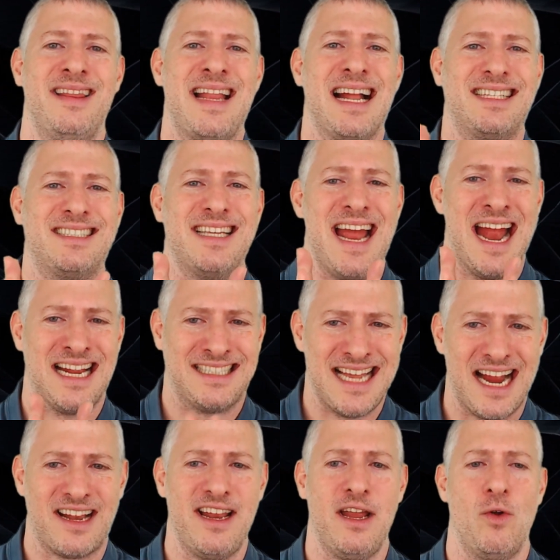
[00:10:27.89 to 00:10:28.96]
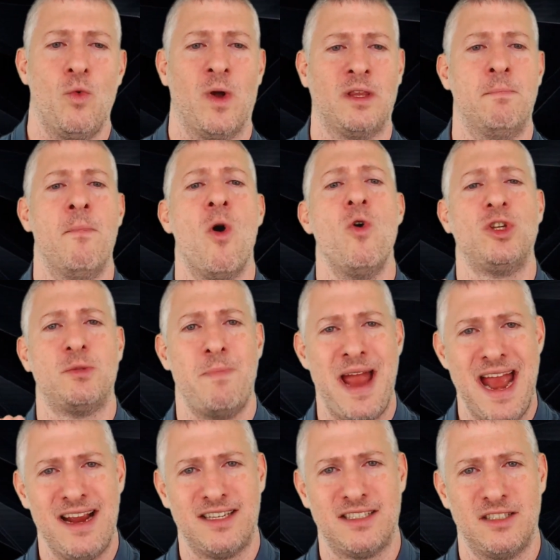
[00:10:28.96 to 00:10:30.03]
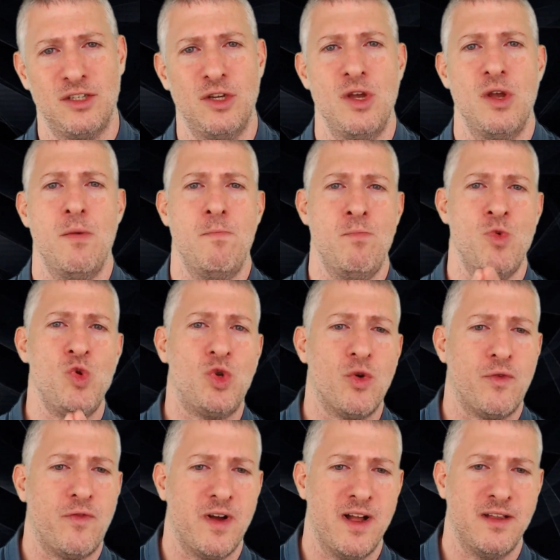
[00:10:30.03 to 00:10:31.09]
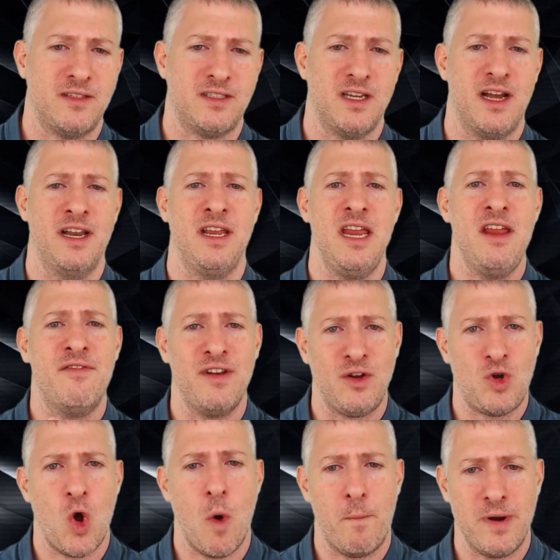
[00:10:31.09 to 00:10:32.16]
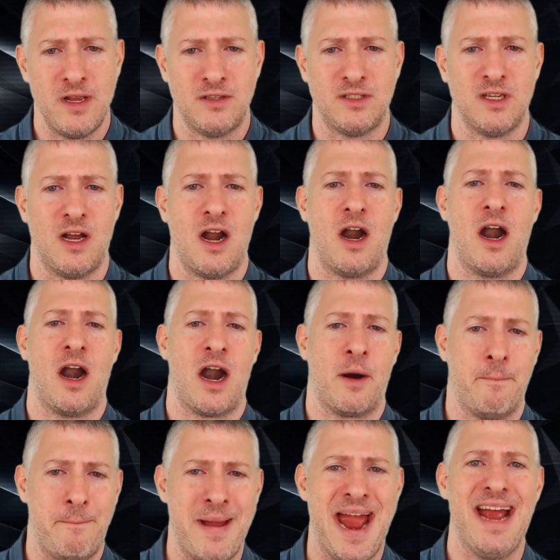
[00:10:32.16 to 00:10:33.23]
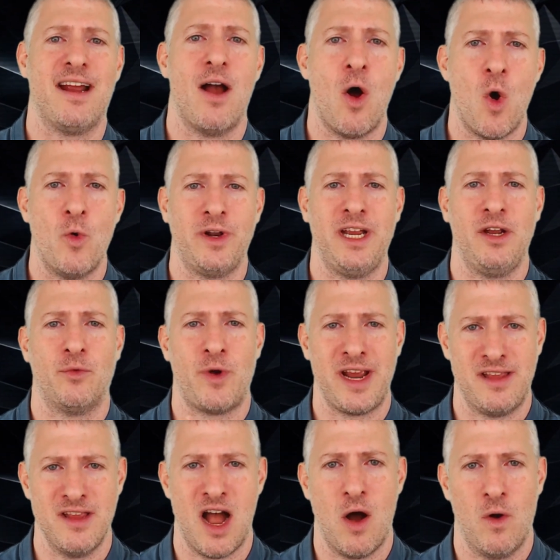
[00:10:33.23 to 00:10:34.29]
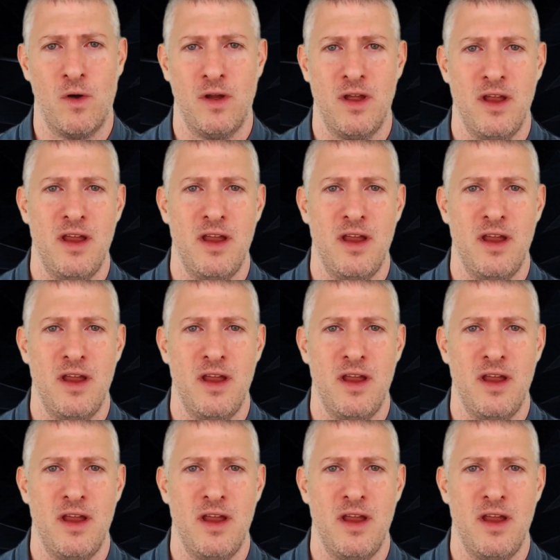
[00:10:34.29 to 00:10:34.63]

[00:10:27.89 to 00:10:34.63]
That's exactly what most banks, mutual funds, and even companies are bag holding right now.